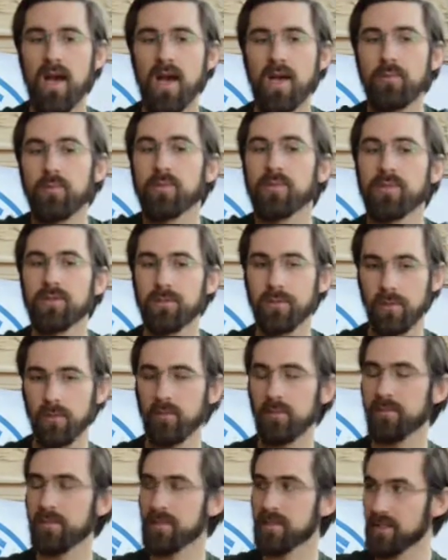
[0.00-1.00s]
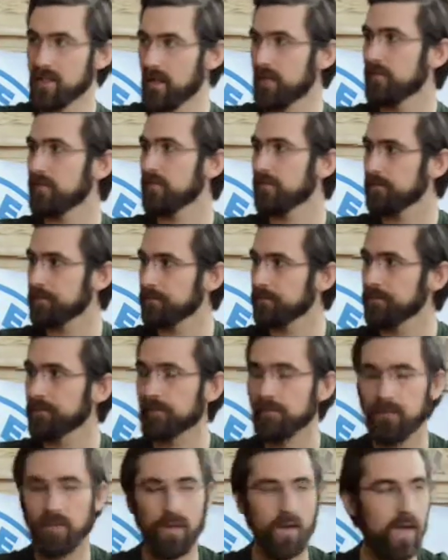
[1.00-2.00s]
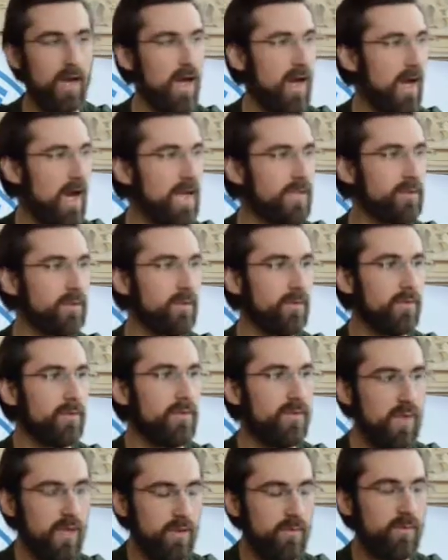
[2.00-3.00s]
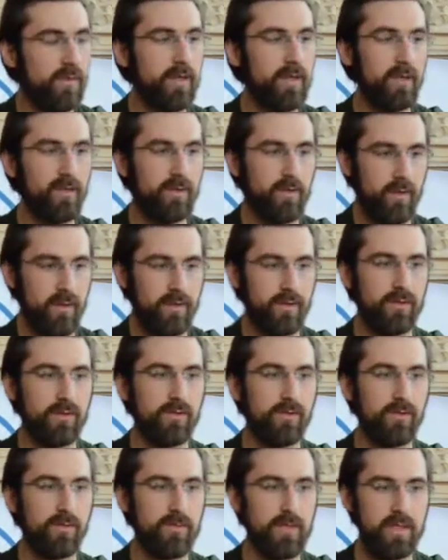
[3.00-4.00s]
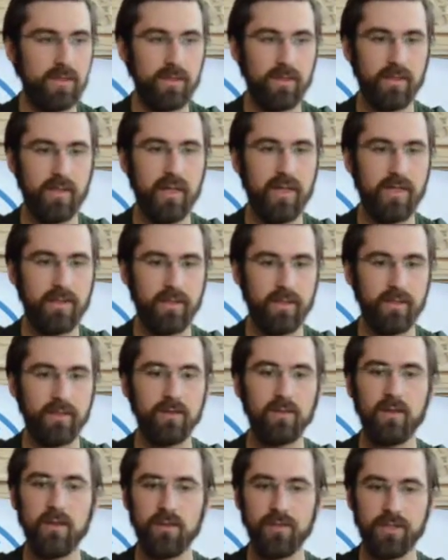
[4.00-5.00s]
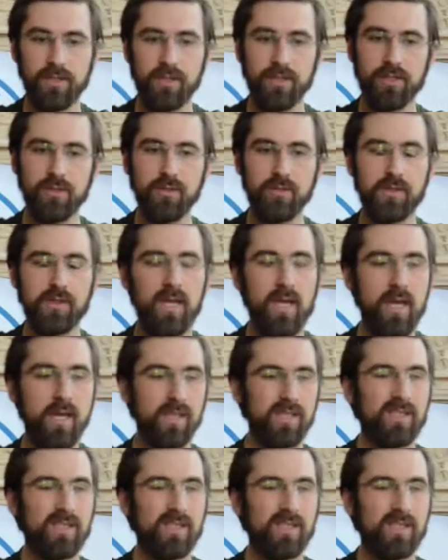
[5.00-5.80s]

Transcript: I presume it will be safe. I don't think we are going to meet any large issues.